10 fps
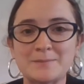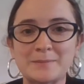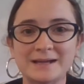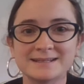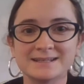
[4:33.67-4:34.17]

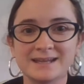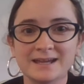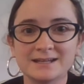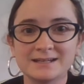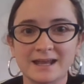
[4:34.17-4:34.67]
back
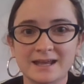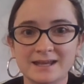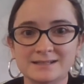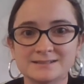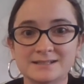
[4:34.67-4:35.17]
again
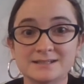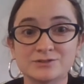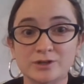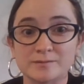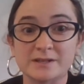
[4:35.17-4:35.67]
and it has
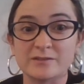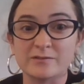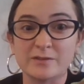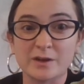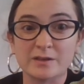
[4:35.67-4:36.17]
dropped even
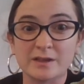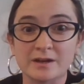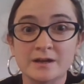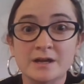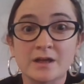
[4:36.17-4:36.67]
further,
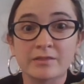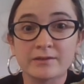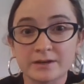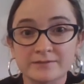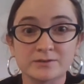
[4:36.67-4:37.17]

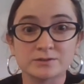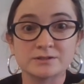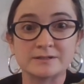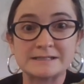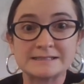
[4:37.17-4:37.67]
34
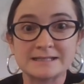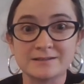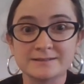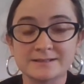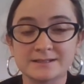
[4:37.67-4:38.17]
degrees
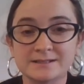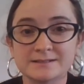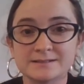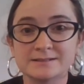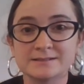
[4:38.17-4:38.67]

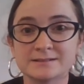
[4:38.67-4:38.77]
Celsius.